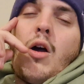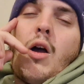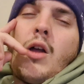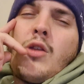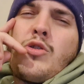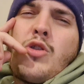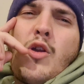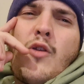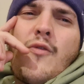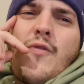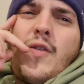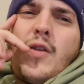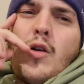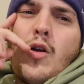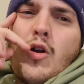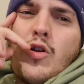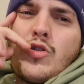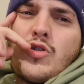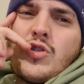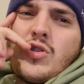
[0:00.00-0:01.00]
I don't think
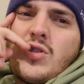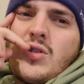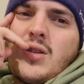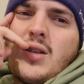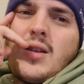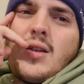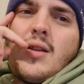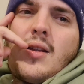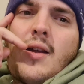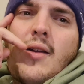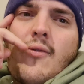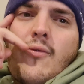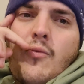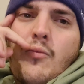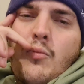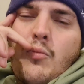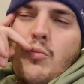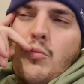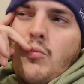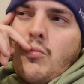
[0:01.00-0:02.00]
Argentina have.
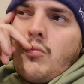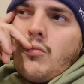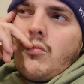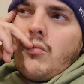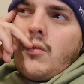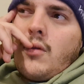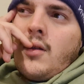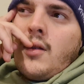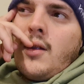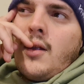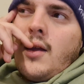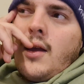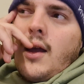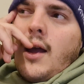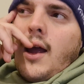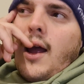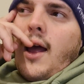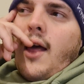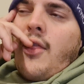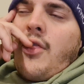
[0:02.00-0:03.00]

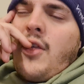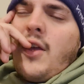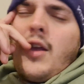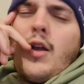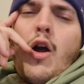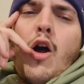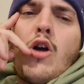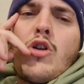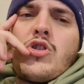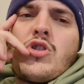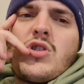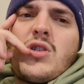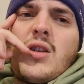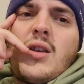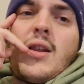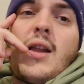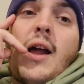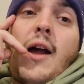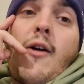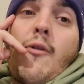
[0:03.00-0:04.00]
I think
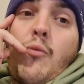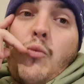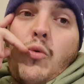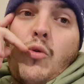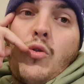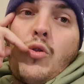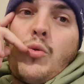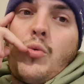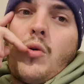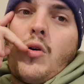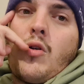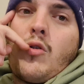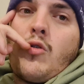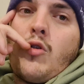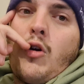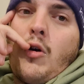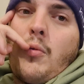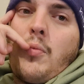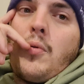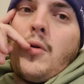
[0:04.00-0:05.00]
Argentina have won the World
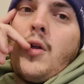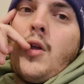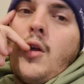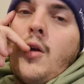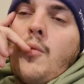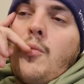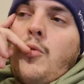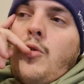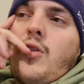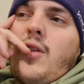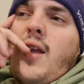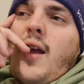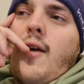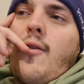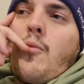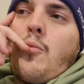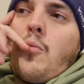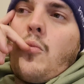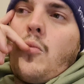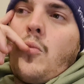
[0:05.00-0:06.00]
Cup, but they
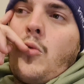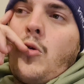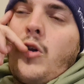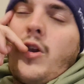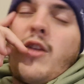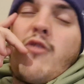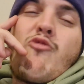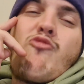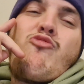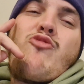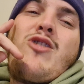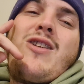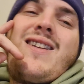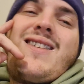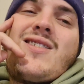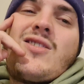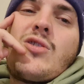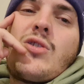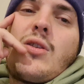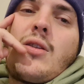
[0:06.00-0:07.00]
haven't won it
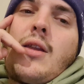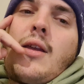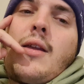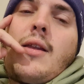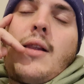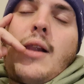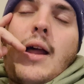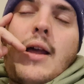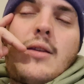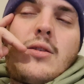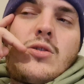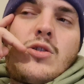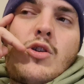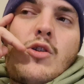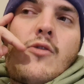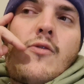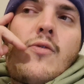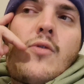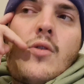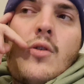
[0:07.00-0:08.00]
recently, like
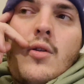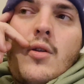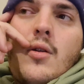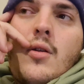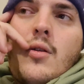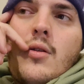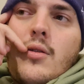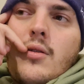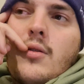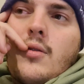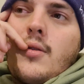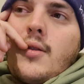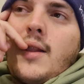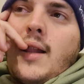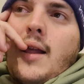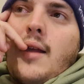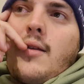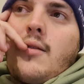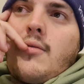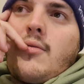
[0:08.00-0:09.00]
sort of
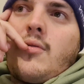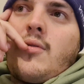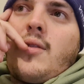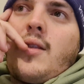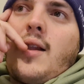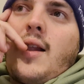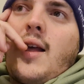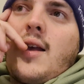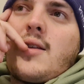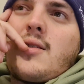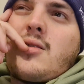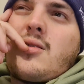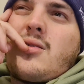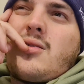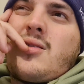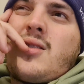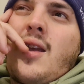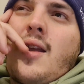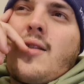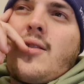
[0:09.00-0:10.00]
like in the
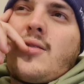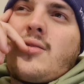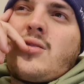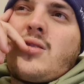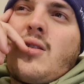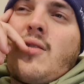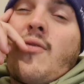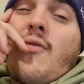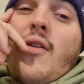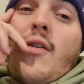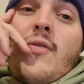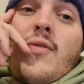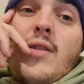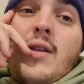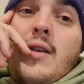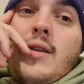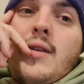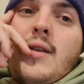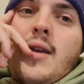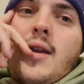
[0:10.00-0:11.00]
last 10 to
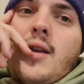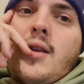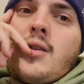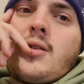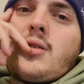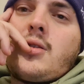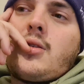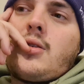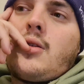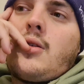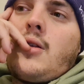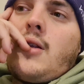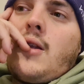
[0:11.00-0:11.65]
15 years,